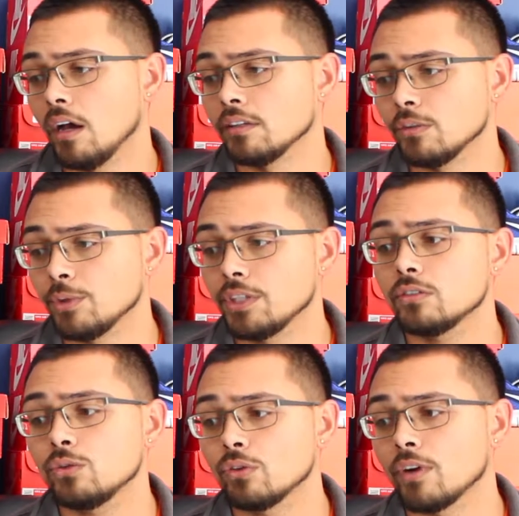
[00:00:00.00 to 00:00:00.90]
So with
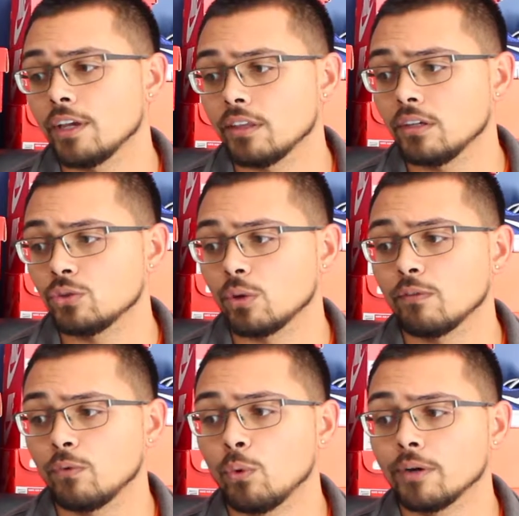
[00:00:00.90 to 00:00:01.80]
this Do the Right Thing
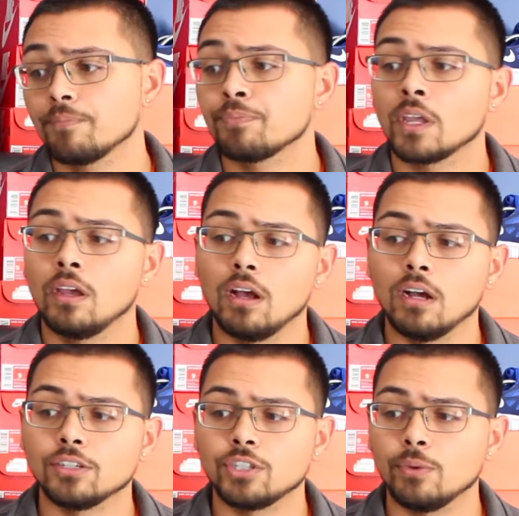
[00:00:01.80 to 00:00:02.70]
Jordan 4,
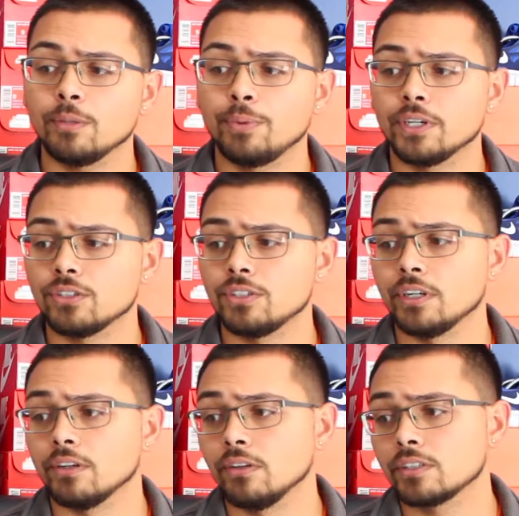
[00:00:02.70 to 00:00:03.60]
showing the pictures
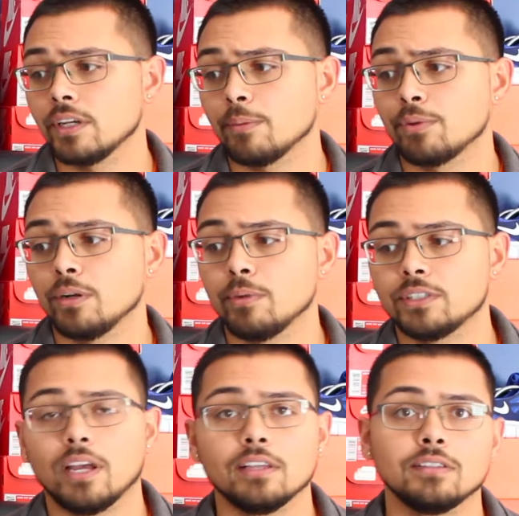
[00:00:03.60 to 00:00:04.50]
here, it looks like it pretty much
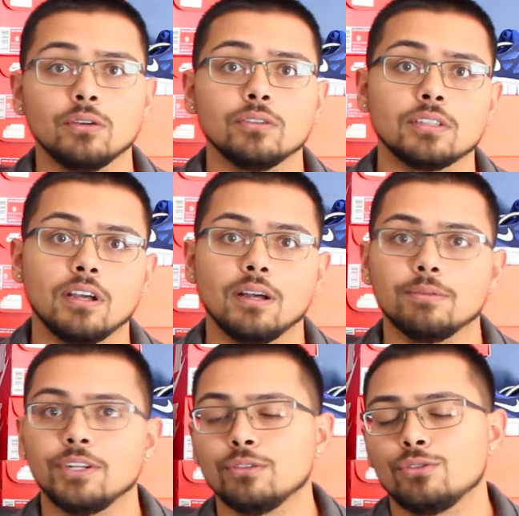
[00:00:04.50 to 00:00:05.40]
has those,
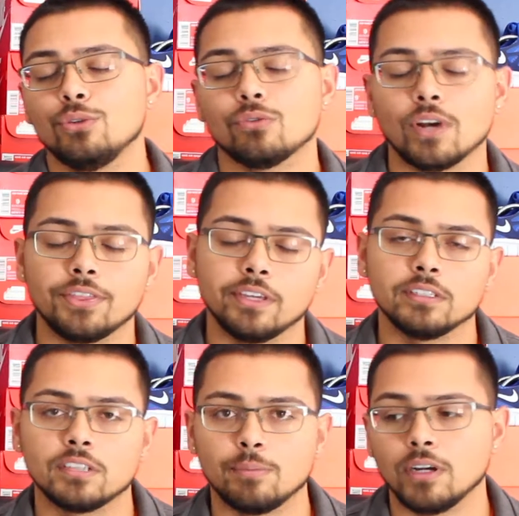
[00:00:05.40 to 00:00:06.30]
do the right thing
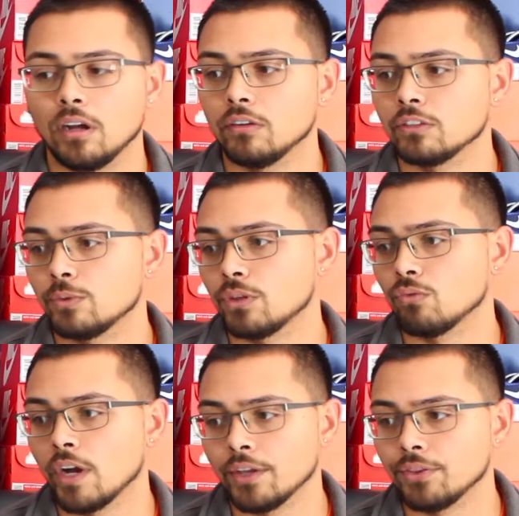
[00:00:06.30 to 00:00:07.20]
type of colors with the
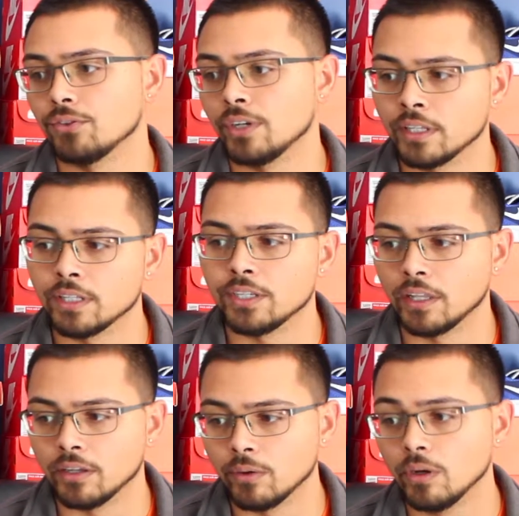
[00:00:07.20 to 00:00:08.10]
red, the green, and the
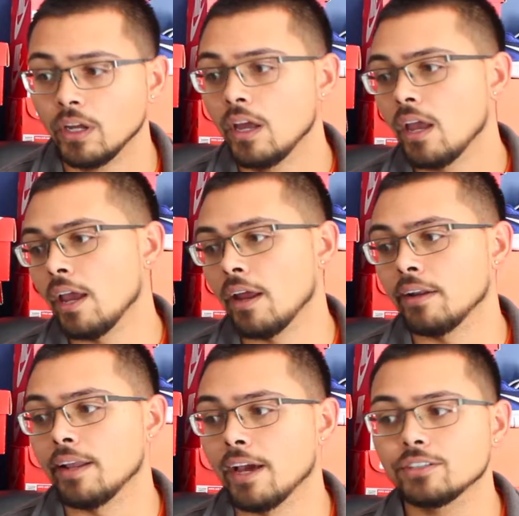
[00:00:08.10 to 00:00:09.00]
yellow. And
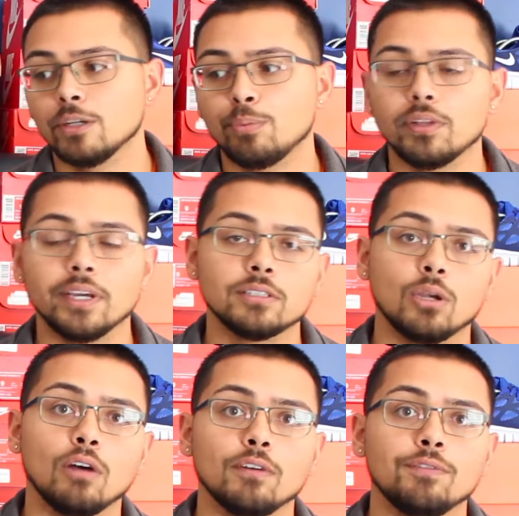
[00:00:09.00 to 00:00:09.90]
it actually plays
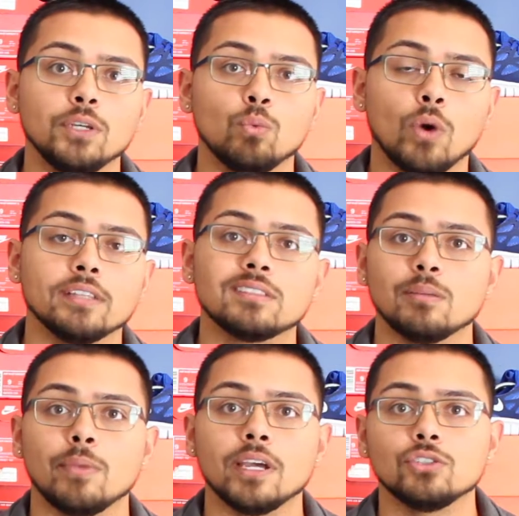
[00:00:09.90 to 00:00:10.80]
off of the white
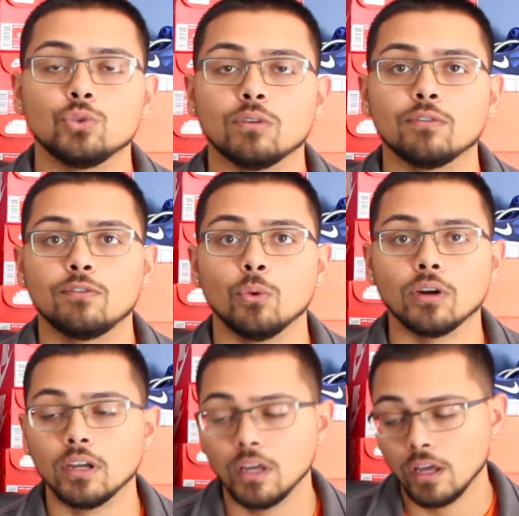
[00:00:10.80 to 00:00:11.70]
cement Jordan 4.